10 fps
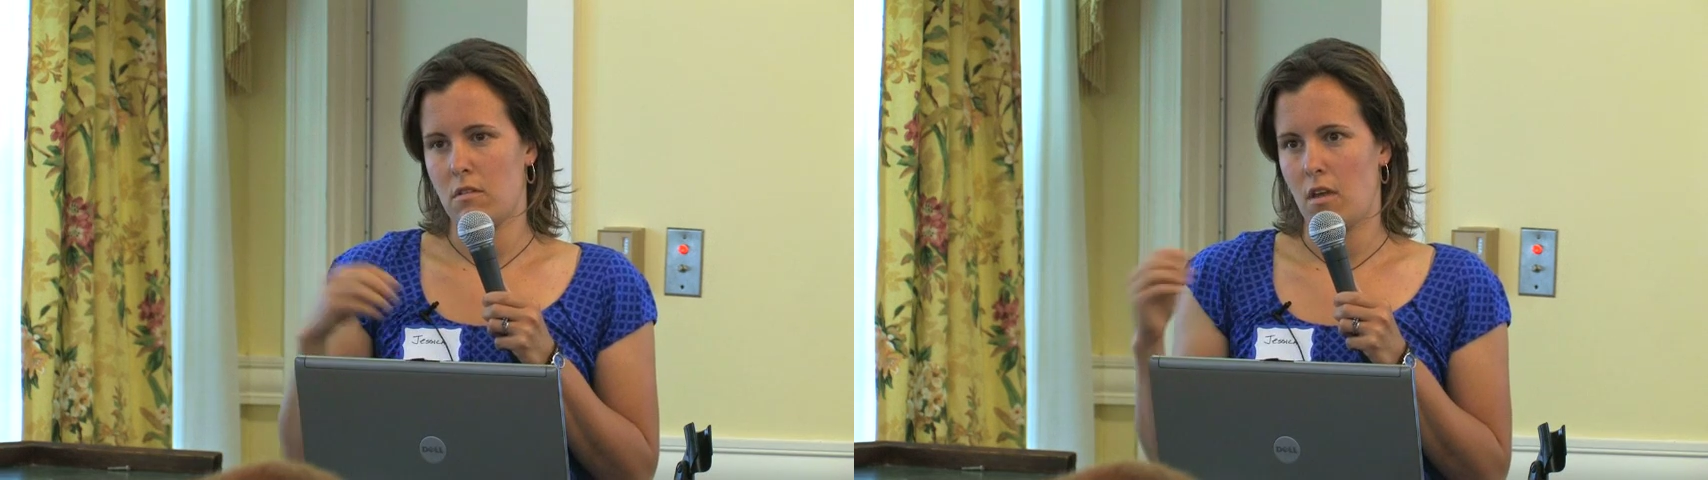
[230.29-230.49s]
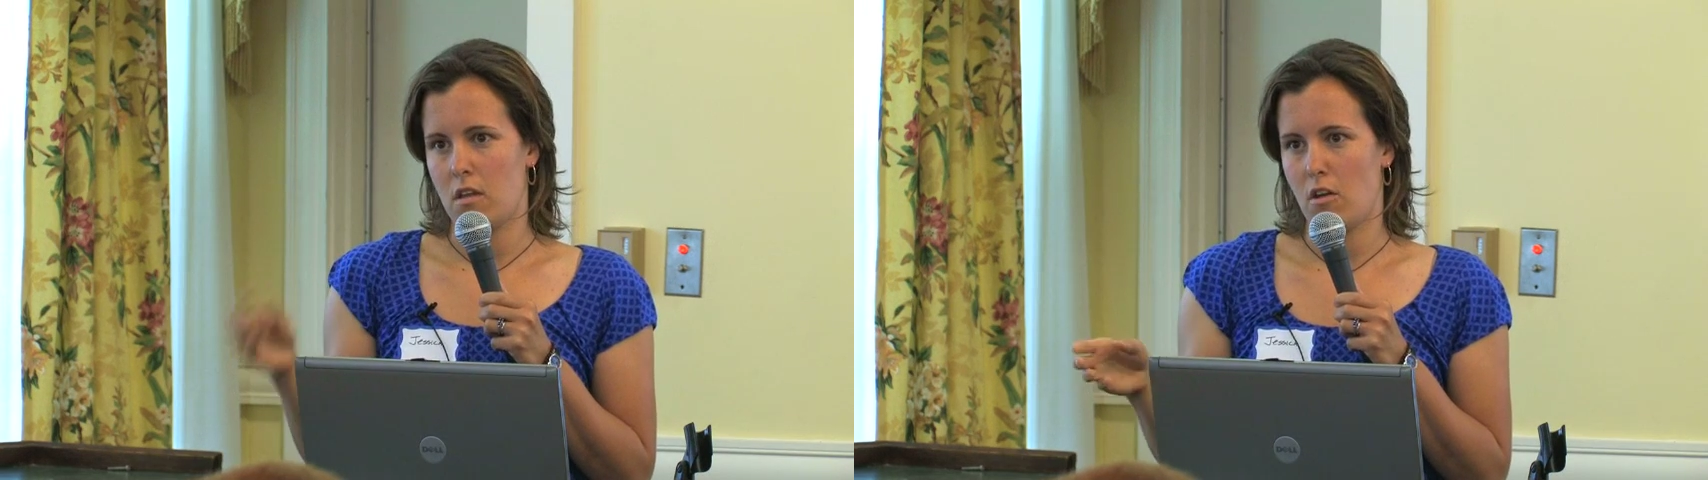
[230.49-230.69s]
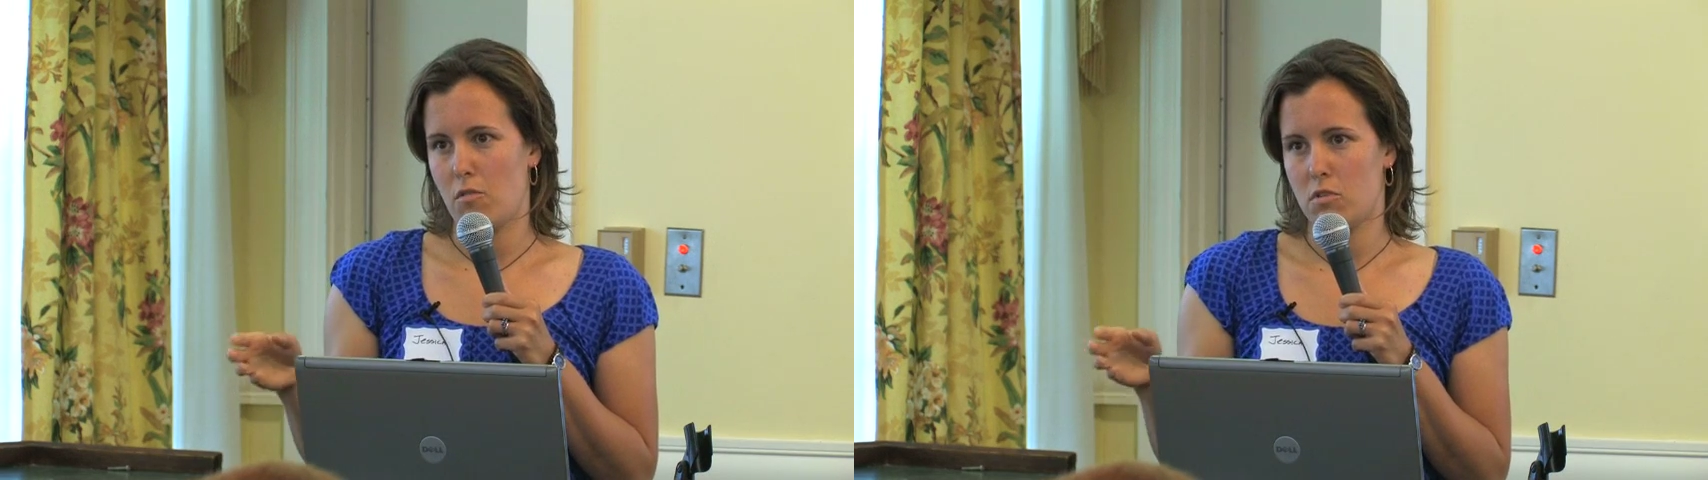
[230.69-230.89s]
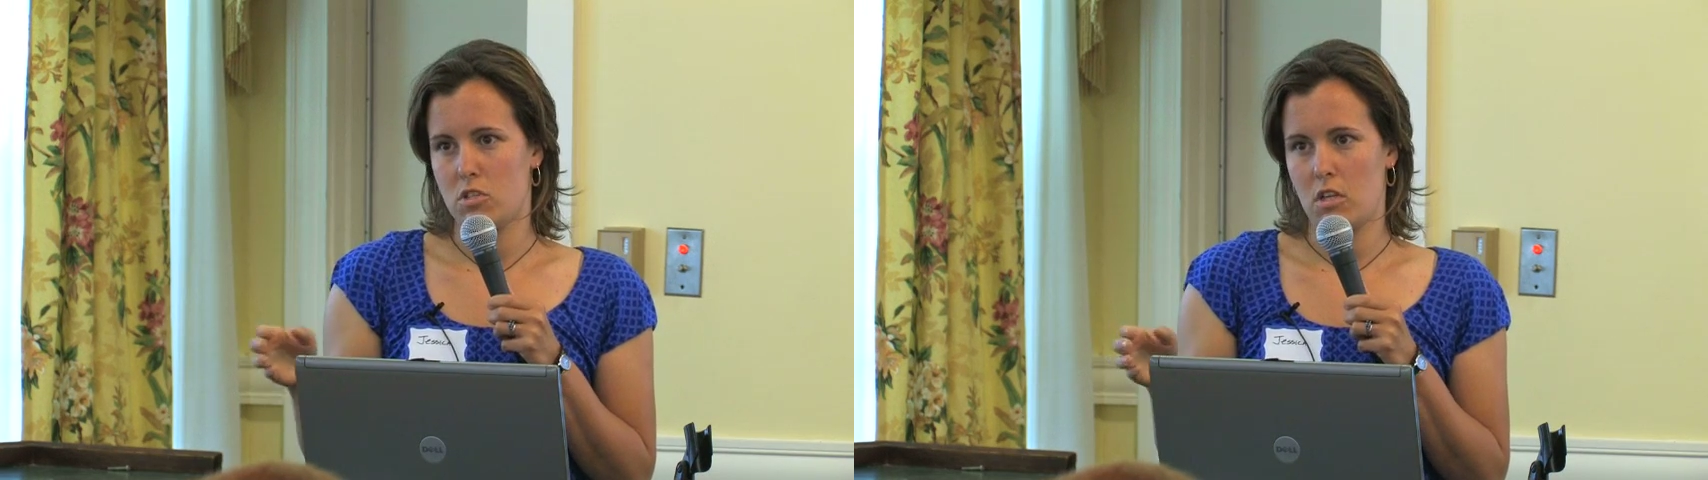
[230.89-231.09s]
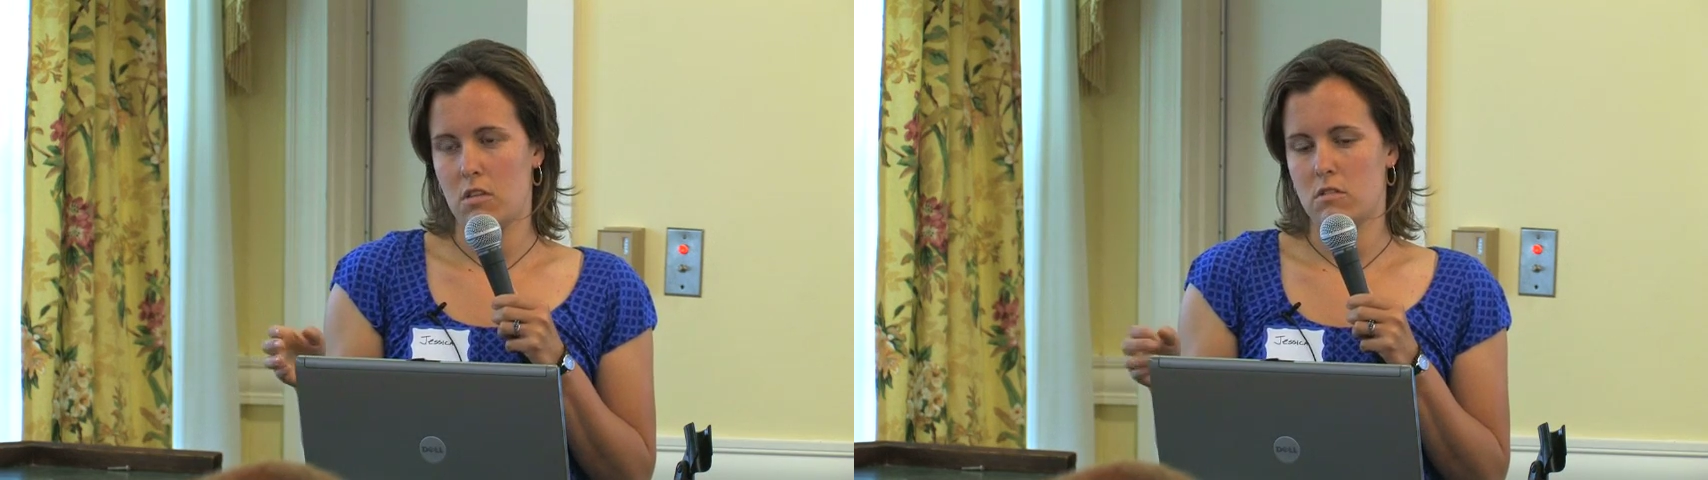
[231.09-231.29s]
and our
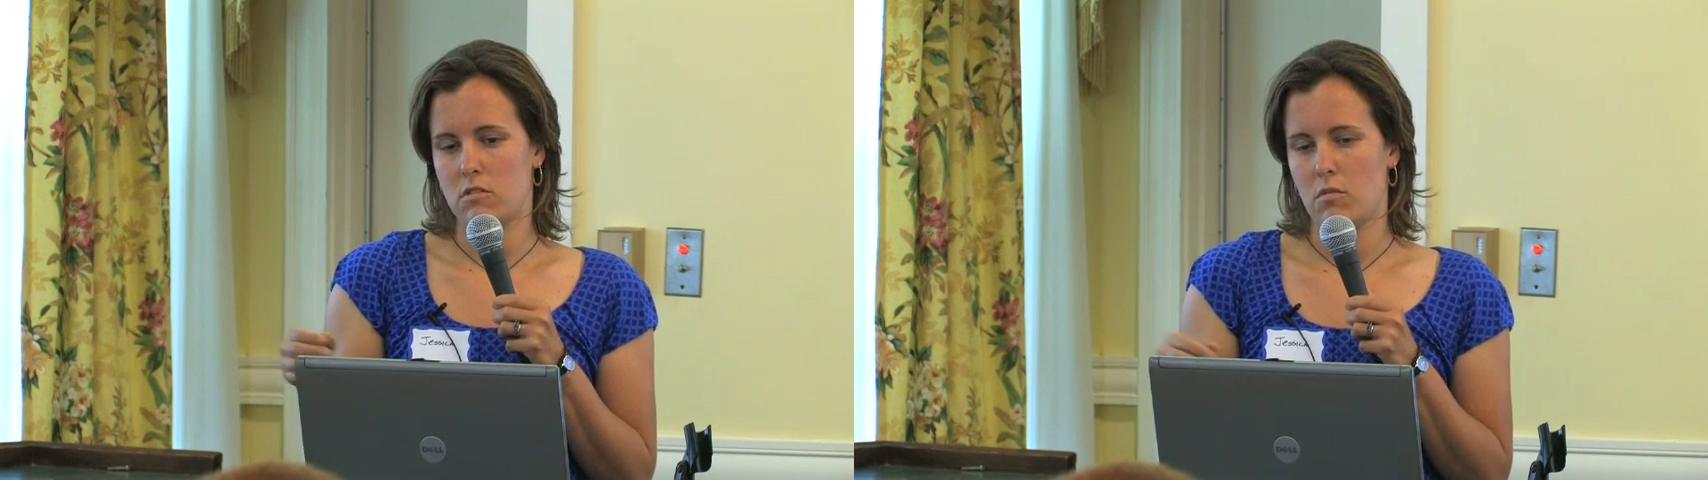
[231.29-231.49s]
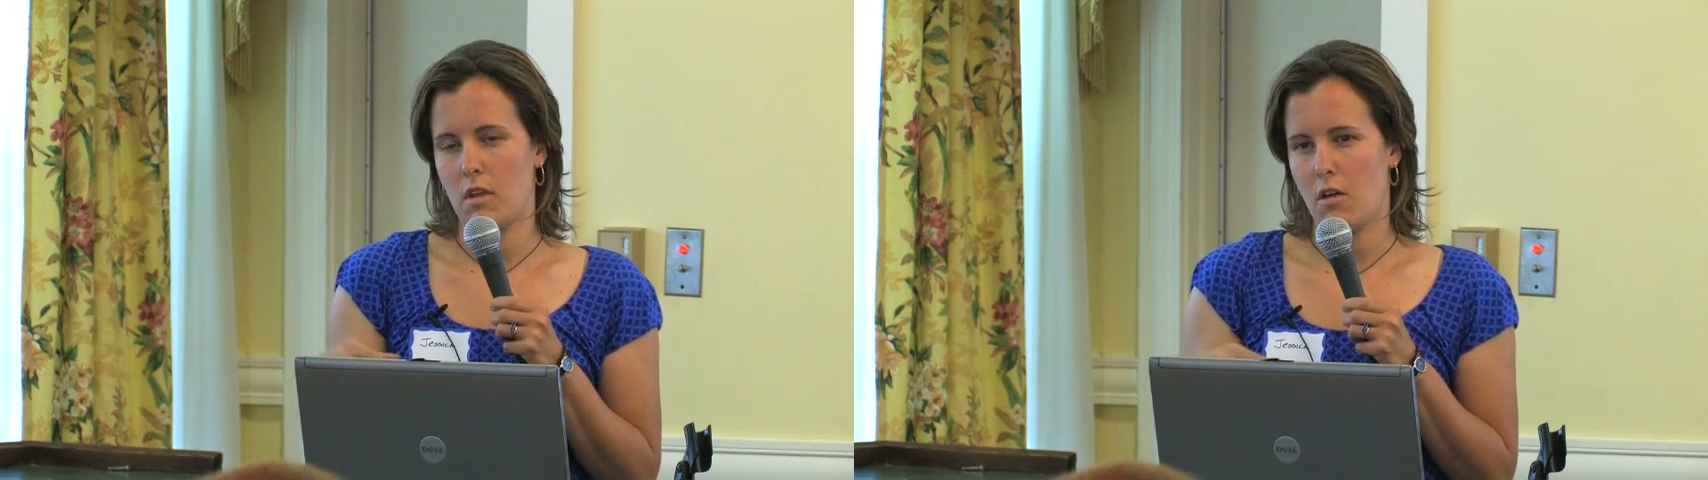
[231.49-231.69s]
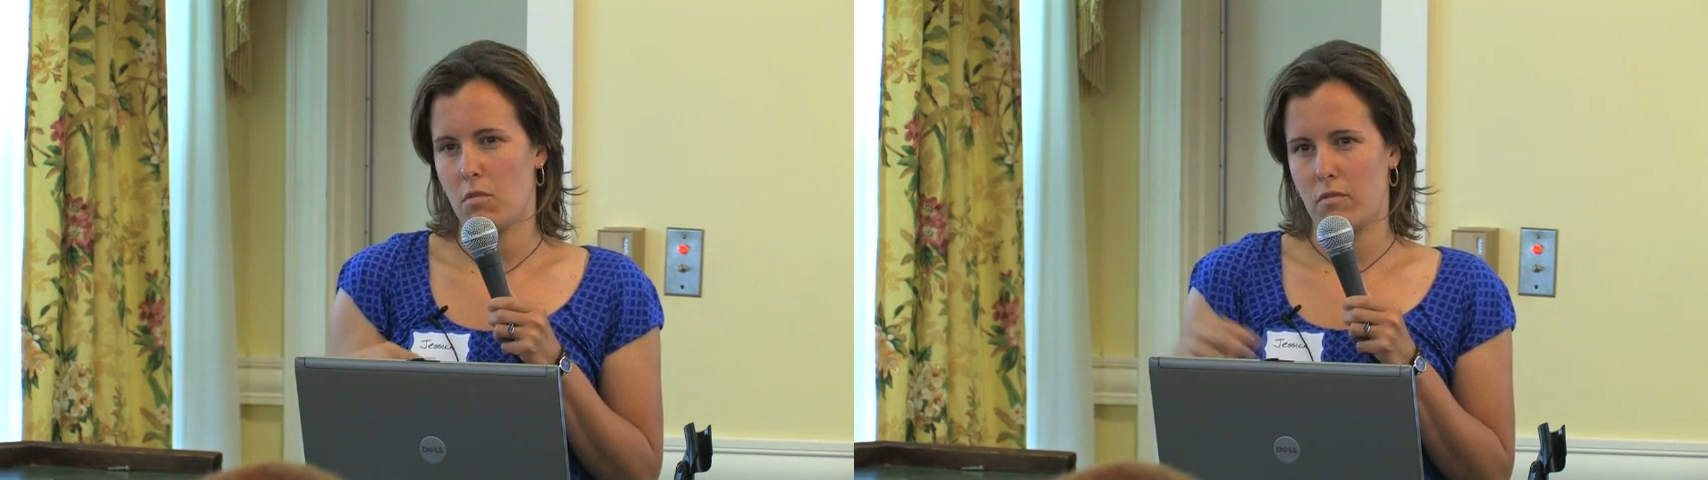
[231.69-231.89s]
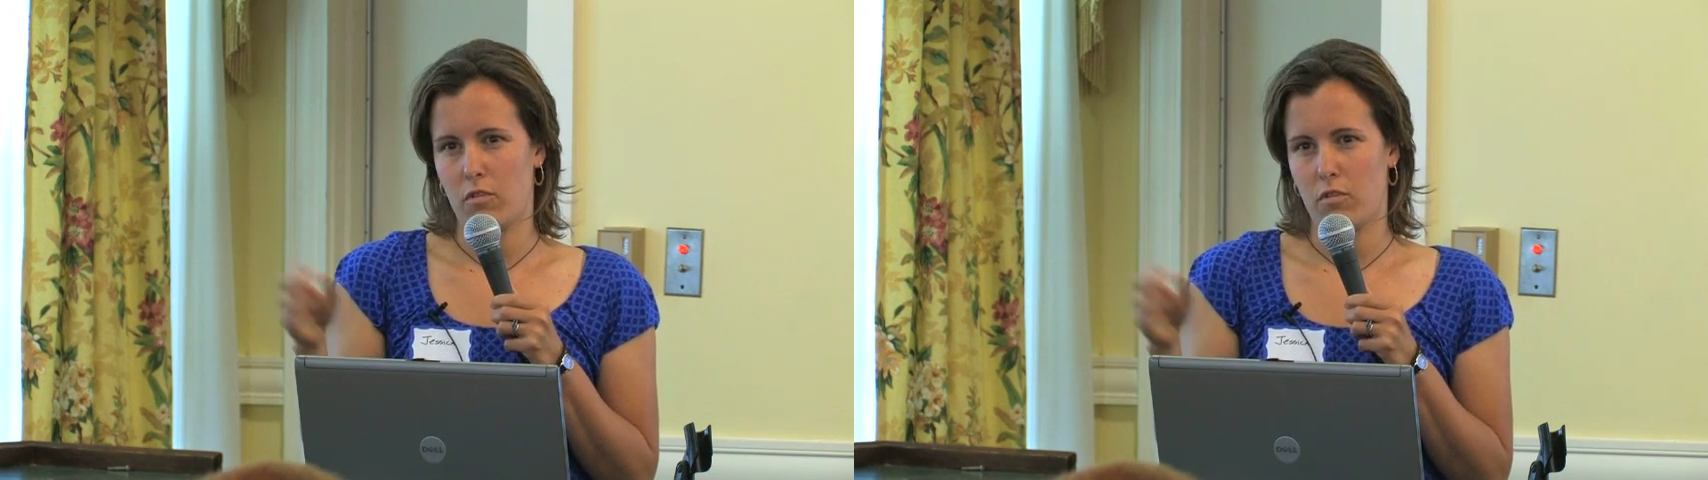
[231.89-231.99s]
machines, so now we're